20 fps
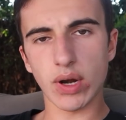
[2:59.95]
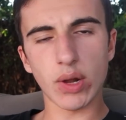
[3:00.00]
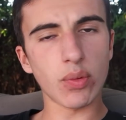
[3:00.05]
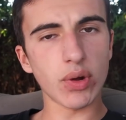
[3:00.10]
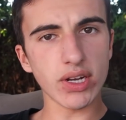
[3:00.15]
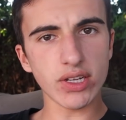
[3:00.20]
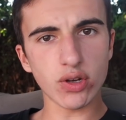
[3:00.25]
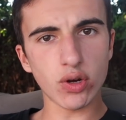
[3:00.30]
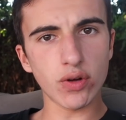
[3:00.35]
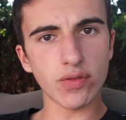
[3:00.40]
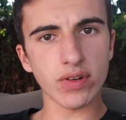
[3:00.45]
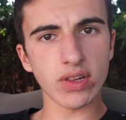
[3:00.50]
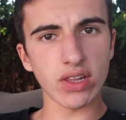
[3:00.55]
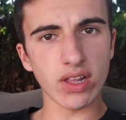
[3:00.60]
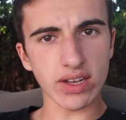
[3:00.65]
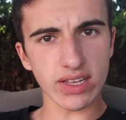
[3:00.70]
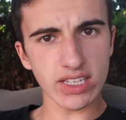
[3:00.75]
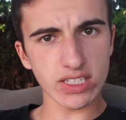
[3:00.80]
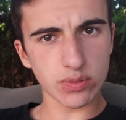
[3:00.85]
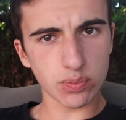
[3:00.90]
But I want to go over
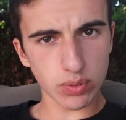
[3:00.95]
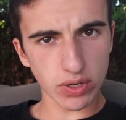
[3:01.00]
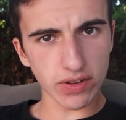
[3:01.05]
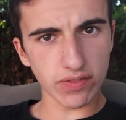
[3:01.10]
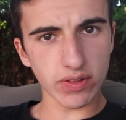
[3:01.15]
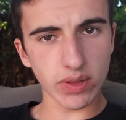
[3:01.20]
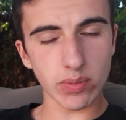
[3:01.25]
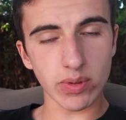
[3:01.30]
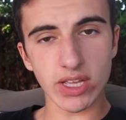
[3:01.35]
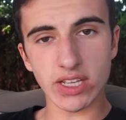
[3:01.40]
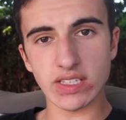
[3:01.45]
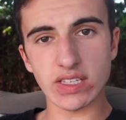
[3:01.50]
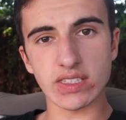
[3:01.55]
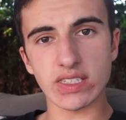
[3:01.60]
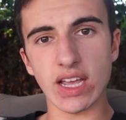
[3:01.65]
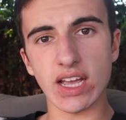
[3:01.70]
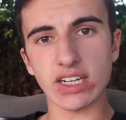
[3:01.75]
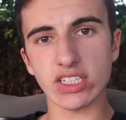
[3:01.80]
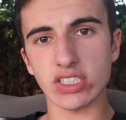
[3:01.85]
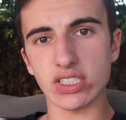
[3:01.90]
Luckies briefly because it's
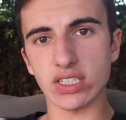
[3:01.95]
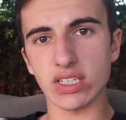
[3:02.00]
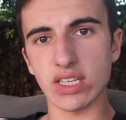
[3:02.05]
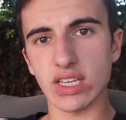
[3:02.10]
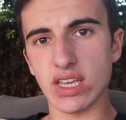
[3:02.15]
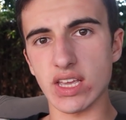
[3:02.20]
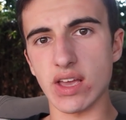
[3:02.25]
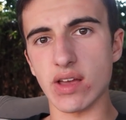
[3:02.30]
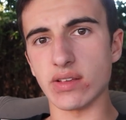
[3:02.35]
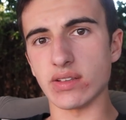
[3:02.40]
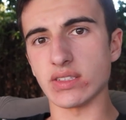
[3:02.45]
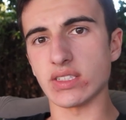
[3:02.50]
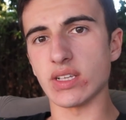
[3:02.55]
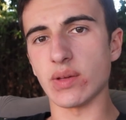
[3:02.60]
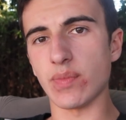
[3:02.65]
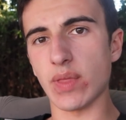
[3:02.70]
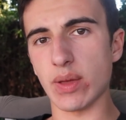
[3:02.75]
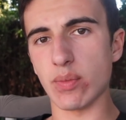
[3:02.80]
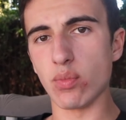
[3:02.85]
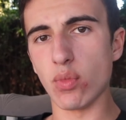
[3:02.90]
actually
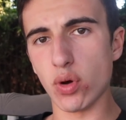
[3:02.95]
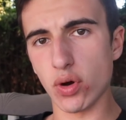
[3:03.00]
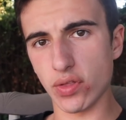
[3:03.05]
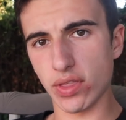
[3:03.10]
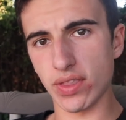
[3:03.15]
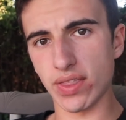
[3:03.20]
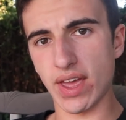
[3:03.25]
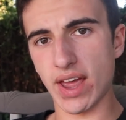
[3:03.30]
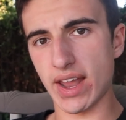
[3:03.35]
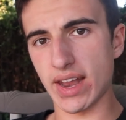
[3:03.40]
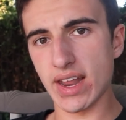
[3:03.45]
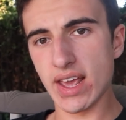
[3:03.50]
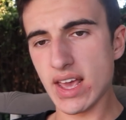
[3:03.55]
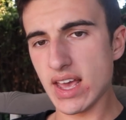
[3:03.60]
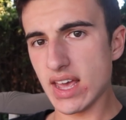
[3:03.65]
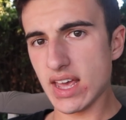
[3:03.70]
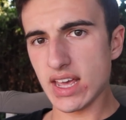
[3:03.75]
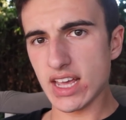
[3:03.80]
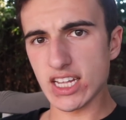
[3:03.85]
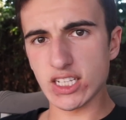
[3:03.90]
something more than that.
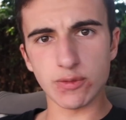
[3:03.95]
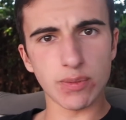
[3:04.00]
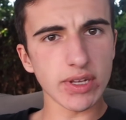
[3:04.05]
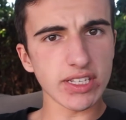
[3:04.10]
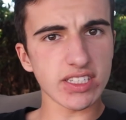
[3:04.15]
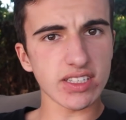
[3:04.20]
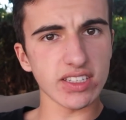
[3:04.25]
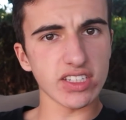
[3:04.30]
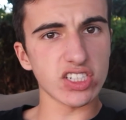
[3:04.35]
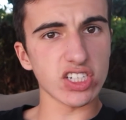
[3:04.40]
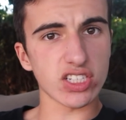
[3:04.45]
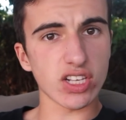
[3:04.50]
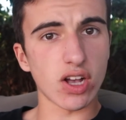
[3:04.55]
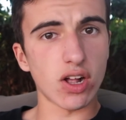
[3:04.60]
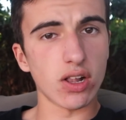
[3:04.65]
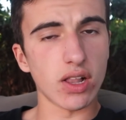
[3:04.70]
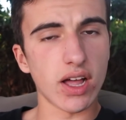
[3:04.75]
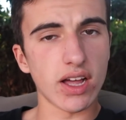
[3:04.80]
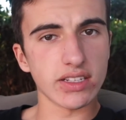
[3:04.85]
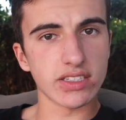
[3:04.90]
It's basically just
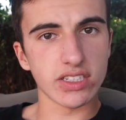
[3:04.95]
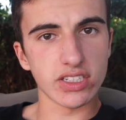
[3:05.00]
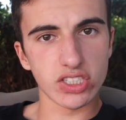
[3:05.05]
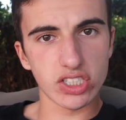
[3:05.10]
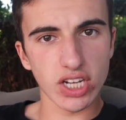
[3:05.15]
all odds in